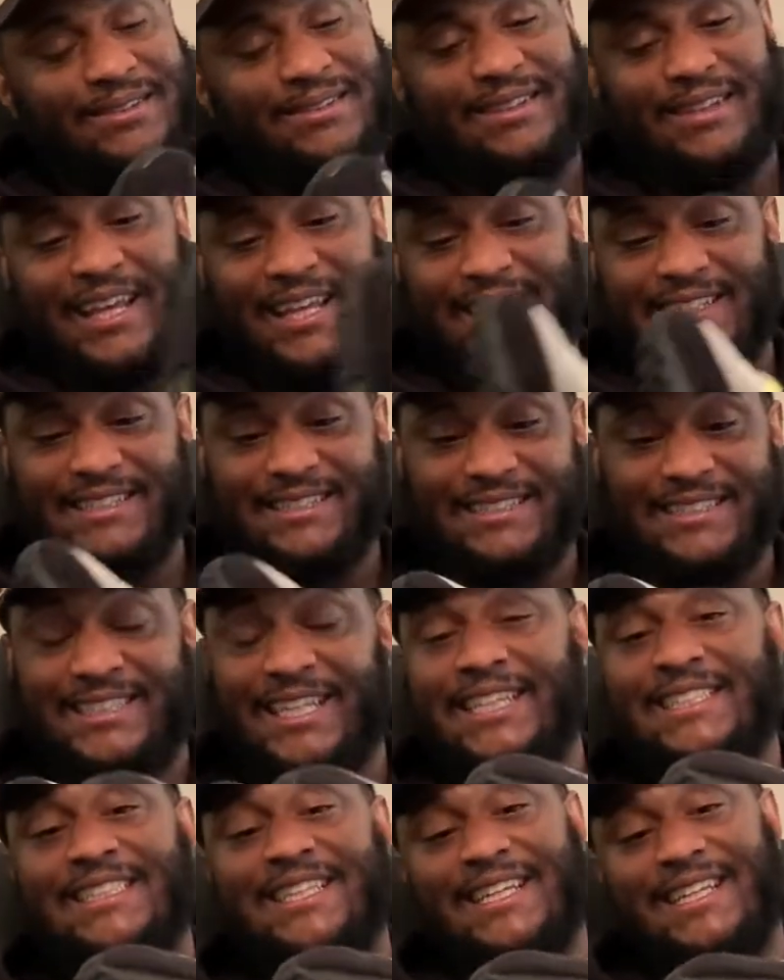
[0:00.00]
Like
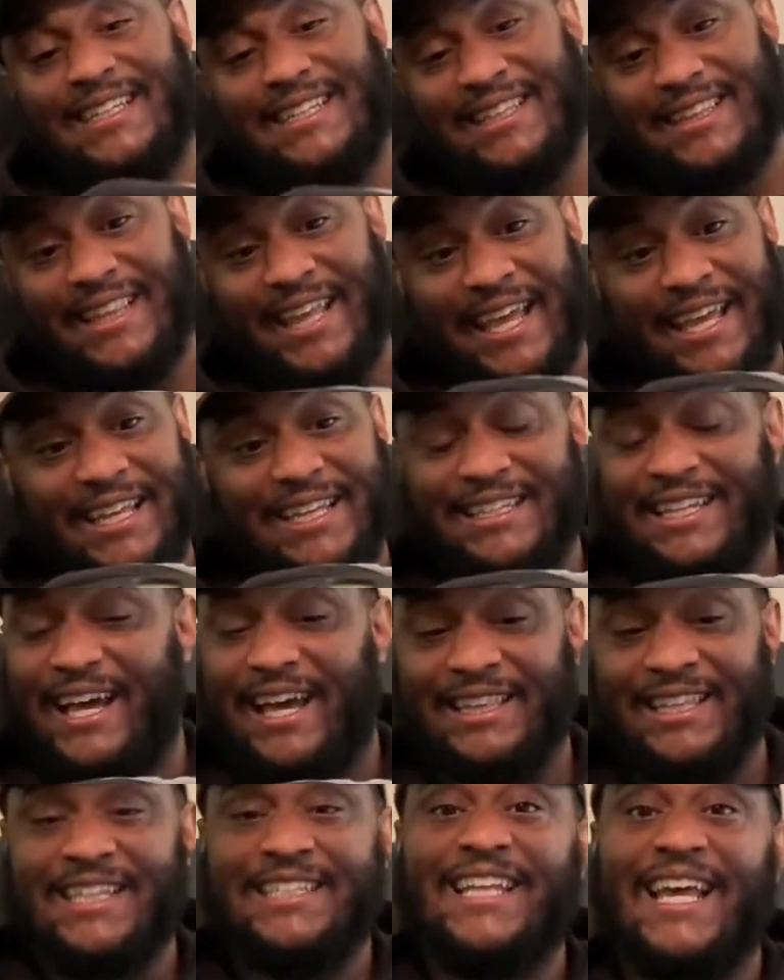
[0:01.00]
60. Like,
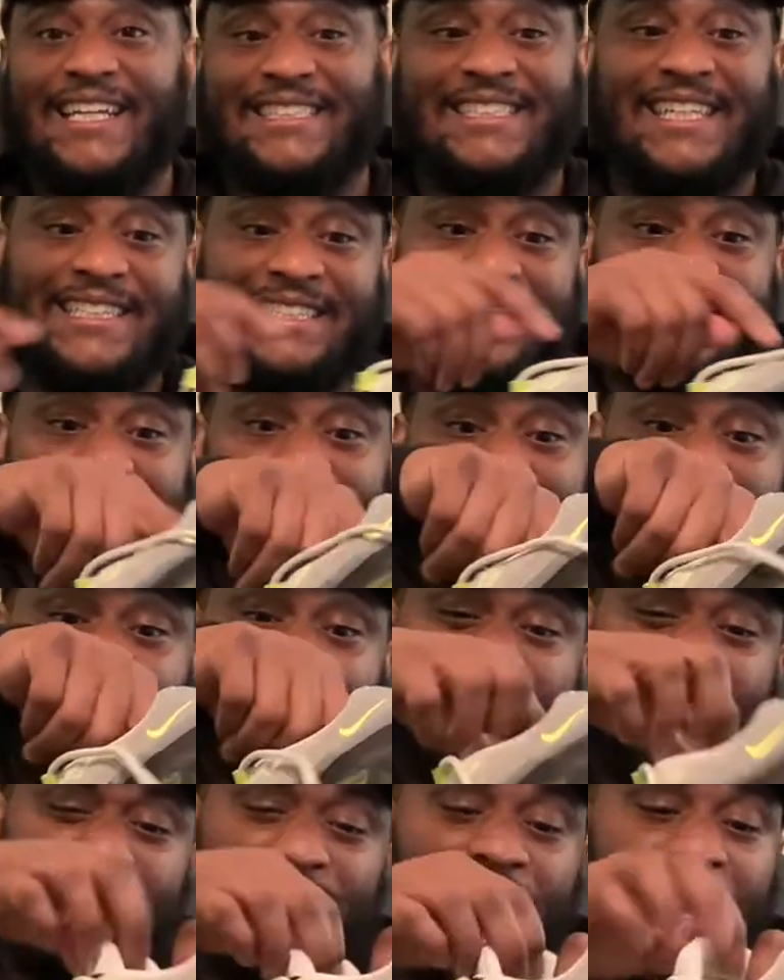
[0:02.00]
I think it's like 60 or
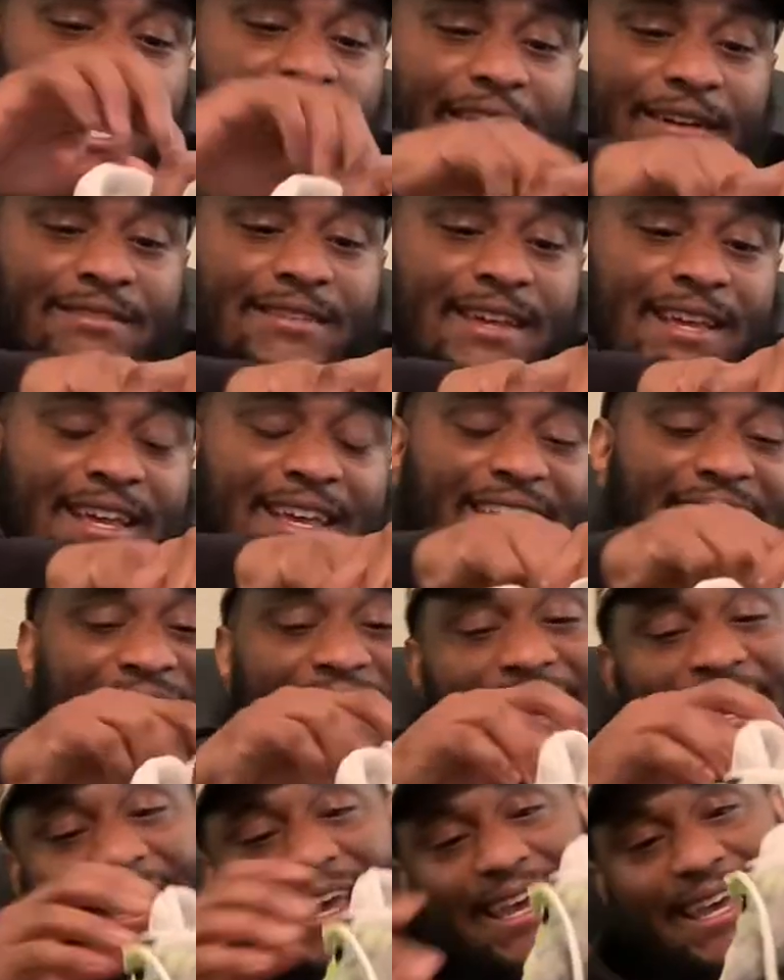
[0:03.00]
65.
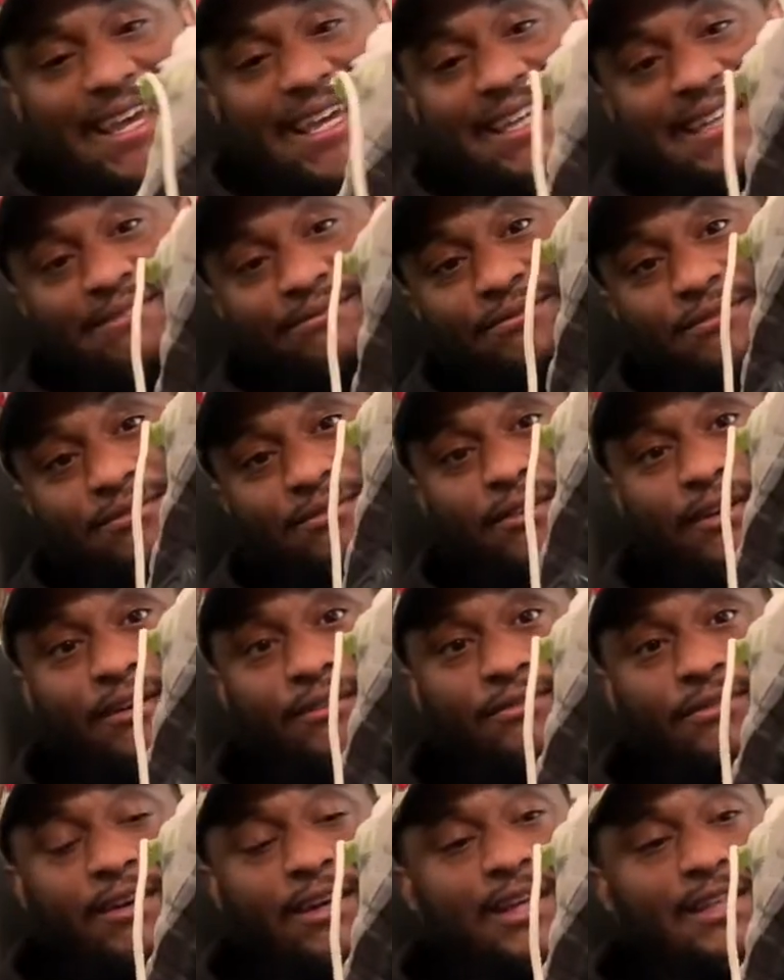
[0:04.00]
And for a
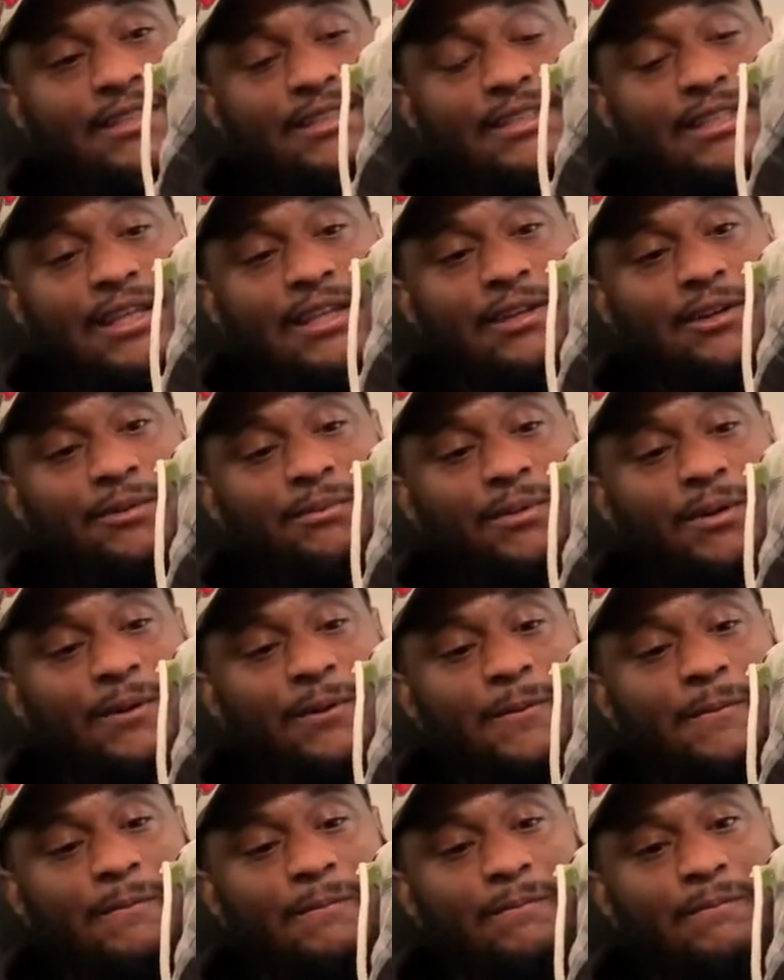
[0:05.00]
fucking steal,
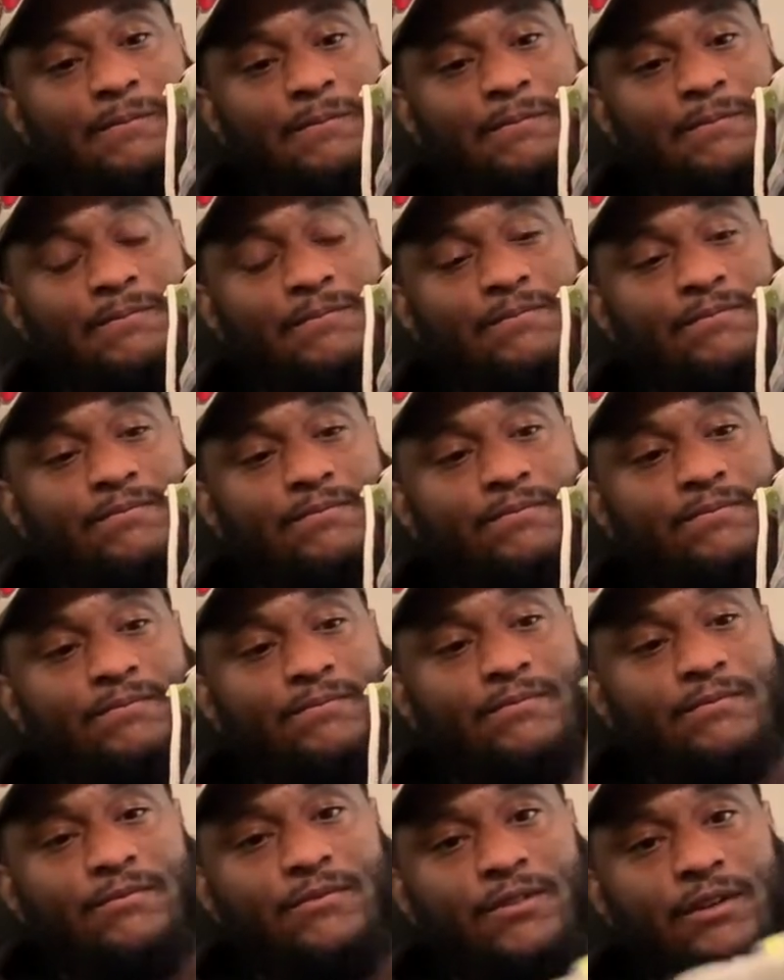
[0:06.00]
bro.
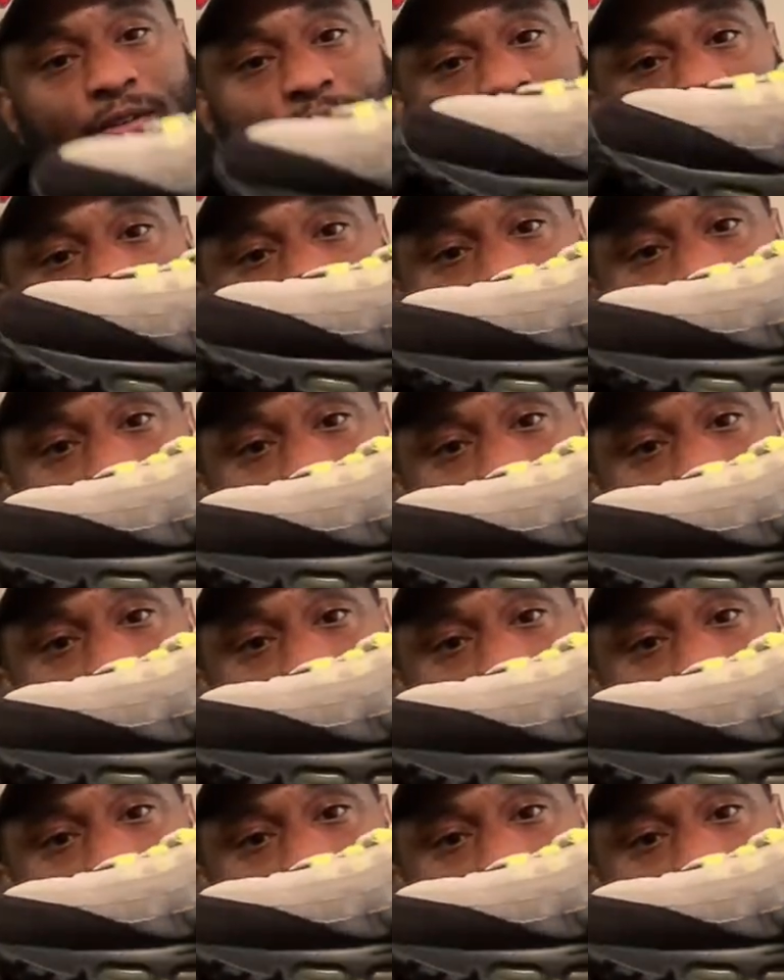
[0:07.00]
For a fucking